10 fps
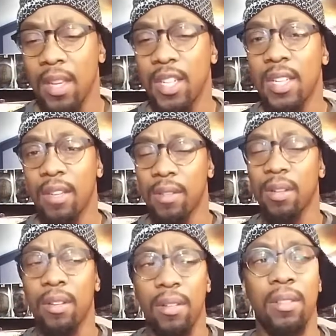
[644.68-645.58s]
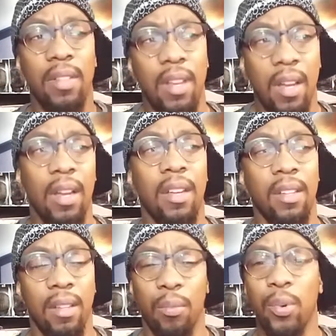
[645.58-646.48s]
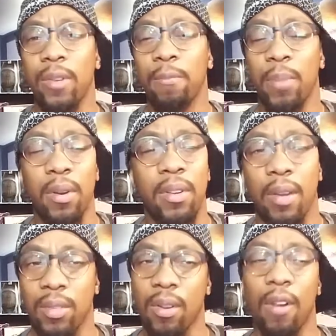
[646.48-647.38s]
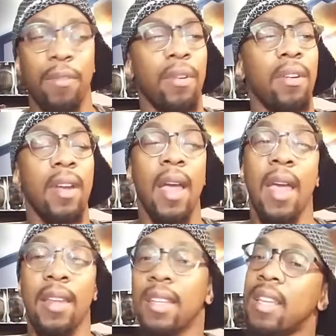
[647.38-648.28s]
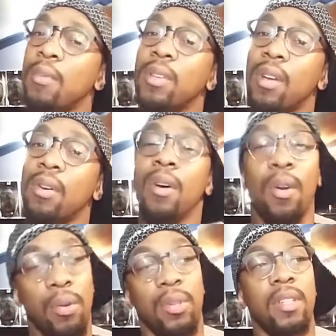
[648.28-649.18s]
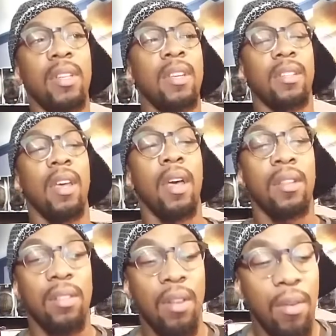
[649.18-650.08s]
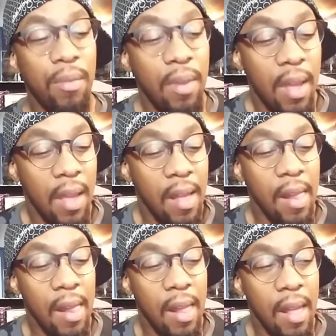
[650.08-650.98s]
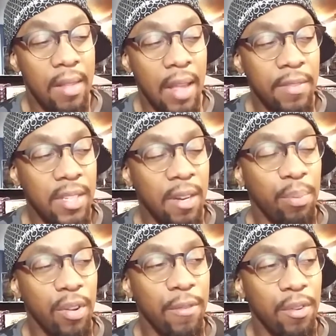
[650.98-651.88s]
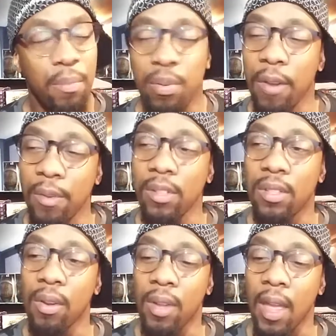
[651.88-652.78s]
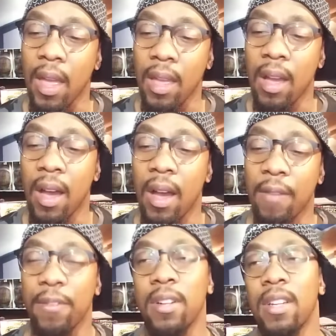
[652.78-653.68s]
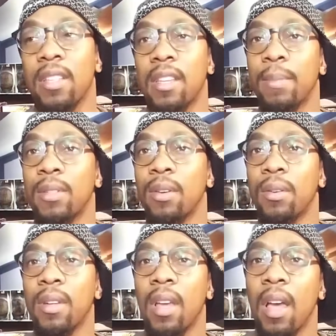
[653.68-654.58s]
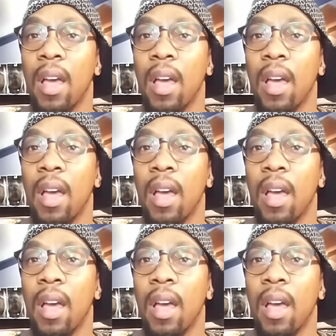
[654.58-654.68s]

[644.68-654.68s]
she gives her the a wooden bird that was carved for her. And that's how we know who she is. So I've seen a preview. Preview looks okay for the next episode.